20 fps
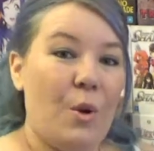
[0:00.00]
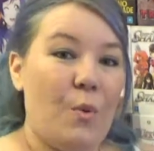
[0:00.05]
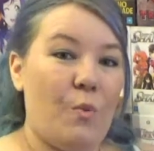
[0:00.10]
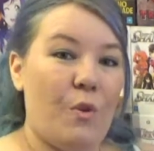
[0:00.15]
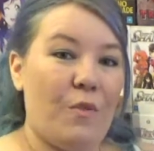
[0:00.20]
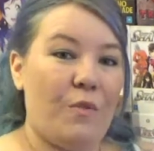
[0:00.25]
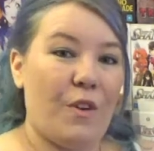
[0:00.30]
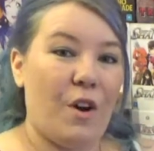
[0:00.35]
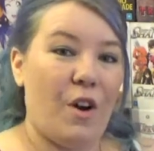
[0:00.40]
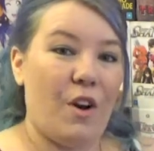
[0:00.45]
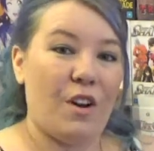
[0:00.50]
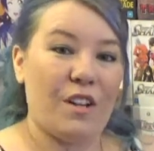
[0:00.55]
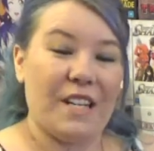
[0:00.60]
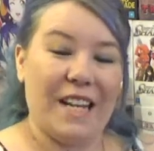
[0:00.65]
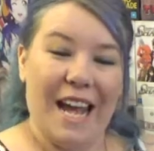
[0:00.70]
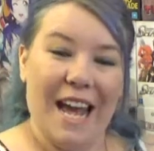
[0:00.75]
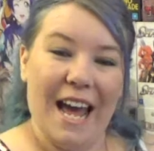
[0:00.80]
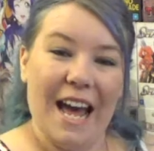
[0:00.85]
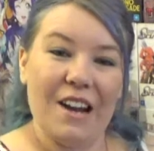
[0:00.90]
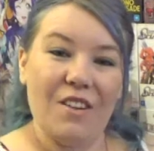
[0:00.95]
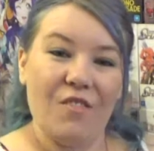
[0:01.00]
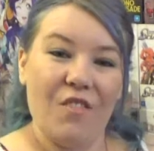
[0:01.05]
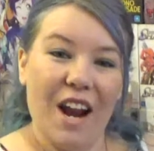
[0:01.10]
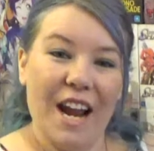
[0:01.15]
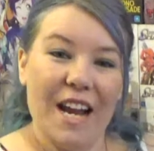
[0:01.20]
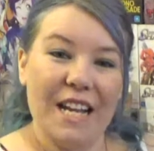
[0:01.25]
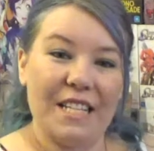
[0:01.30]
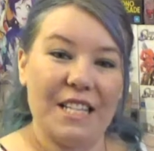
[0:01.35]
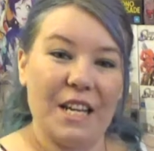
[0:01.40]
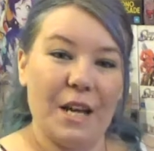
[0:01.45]
We've got How to
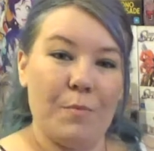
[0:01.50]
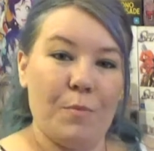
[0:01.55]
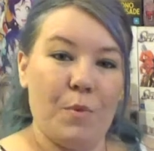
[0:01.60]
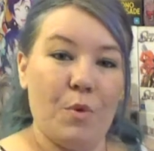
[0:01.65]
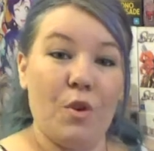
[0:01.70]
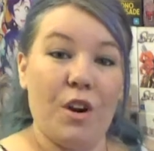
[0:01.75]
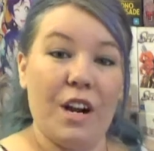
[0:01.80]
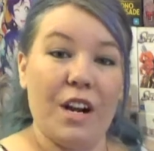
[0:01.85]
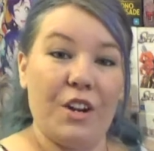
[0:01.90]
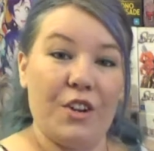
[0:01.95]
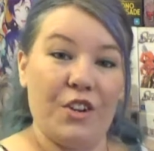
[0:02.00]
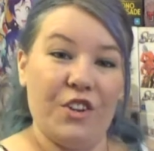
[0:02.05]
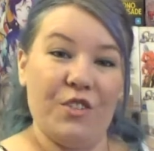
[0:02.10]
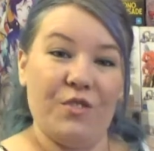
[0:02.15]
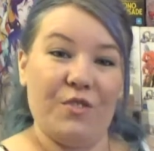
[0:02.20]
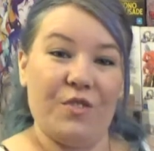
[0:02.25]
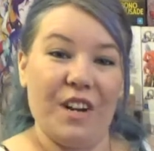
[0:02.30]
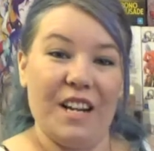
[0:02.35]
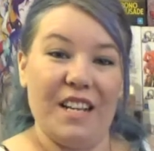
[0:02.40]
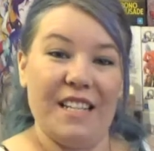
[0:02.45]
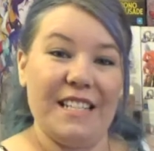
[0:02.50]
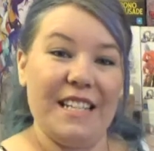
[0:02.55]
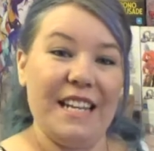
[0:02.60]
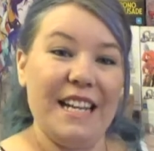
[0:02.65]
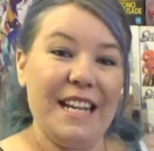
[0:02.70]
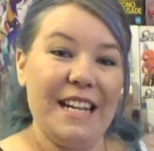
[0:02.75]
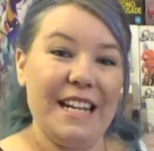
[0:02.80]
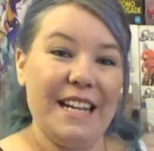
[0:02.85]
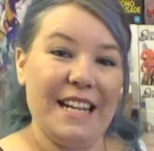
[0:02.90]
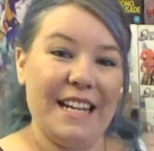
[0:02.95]
Raise a Boring Girlfriend's
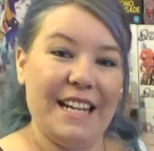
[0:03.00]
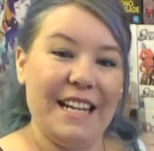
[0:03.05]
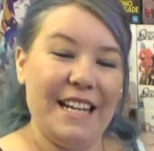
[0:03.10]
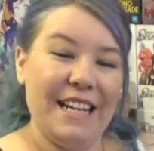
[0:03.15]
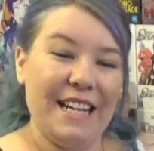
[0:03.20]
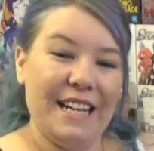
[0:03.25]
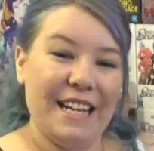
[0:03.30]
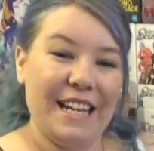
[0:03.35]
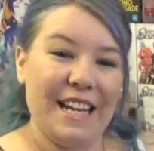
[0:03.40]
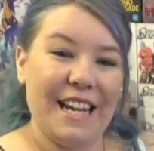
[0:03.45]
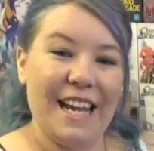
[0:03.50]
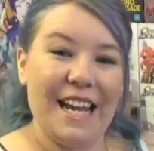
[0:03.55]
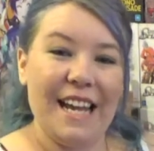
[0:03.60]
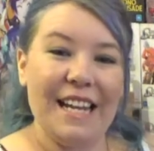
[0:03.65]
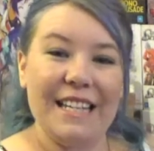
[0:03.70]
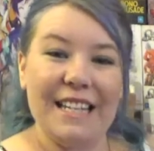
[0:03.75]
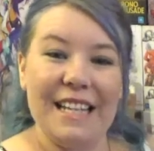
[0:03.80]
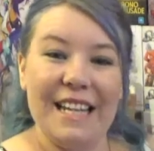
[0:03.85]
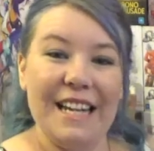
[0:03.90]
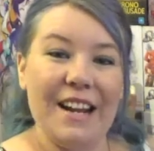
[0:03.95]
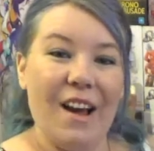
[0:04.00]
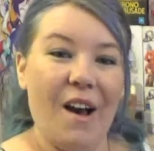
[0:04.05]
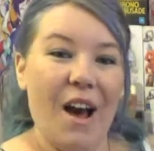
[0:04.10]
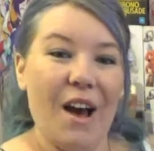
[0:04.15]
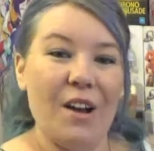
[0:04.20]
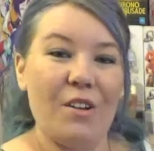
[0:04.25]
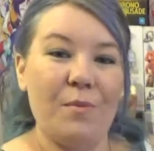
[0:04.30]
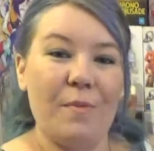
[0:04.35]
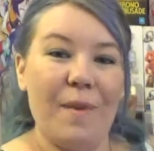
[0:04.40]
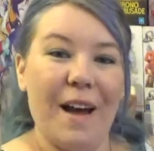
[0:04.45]
Edidi, and then
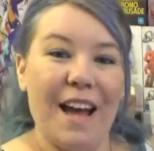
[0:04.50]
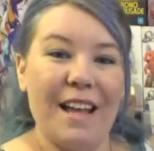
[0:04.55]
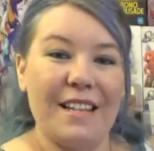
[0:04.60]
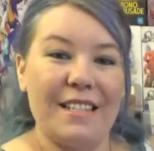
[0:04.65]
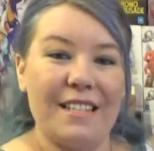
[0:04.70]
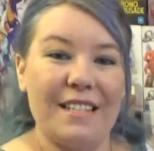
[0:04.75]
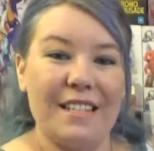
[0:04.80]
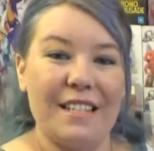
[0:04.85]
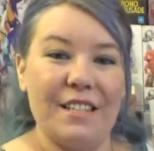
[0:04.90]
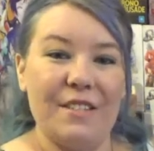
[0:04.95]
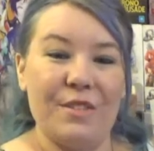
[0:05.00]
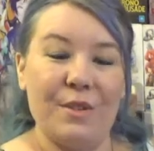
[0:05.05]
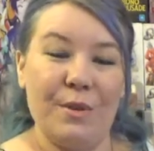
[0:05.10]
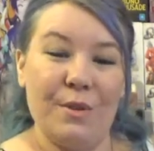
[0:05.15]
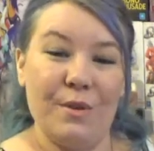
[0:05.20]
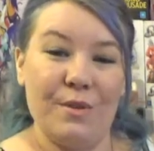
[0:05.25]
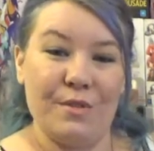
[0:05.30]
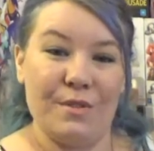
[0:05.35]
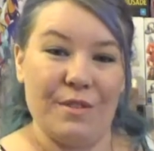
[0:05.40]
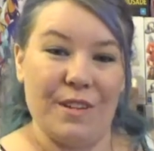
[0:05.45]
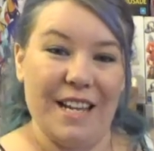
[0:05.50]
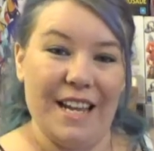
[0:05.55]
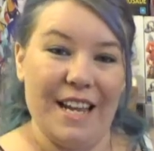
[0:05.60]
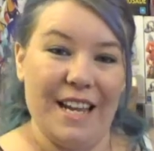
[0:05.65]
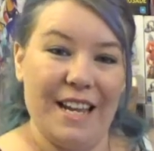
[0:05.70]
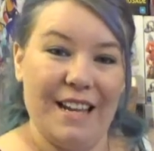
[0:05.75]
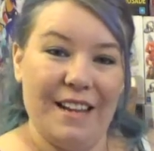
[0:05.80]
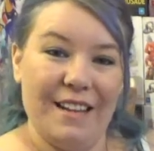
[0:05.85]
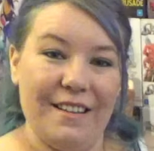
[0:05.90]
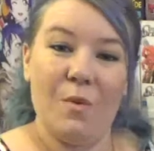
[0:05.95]
Idolmaster's
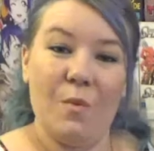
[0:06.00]
Uzuki.